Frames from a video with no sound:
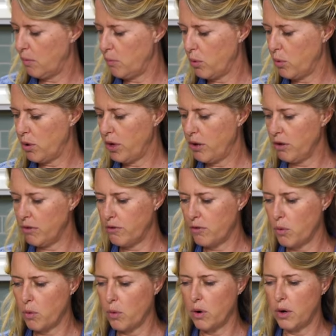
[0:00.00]
boil
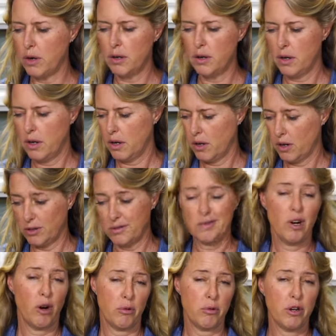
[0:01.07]
for, or
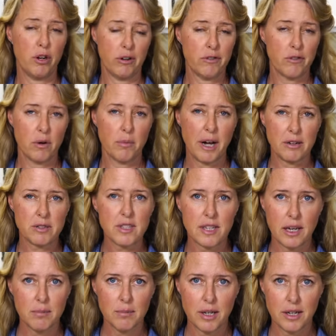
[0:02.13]
you know, cook for about
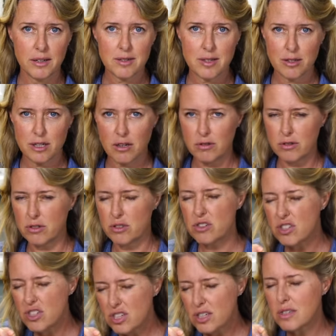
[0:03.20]
10 minutes until they're
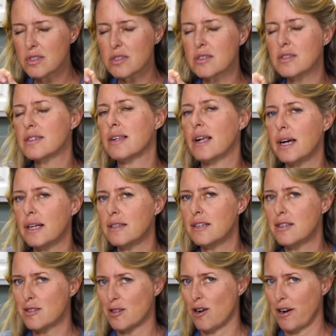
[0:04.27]
just slightly
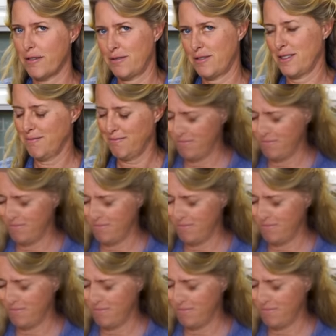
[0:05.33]
soft.